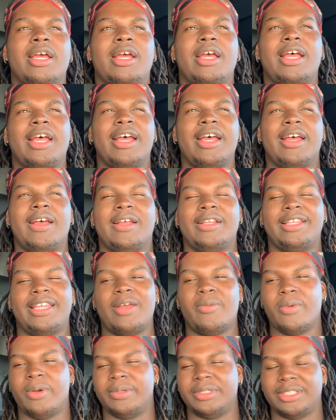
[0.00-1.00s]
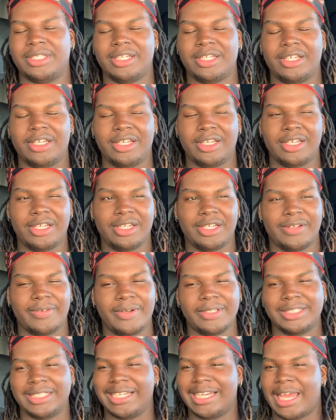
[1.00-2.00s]
What
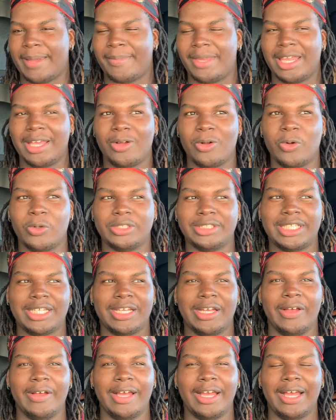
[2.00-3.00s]
was the name of the hotel?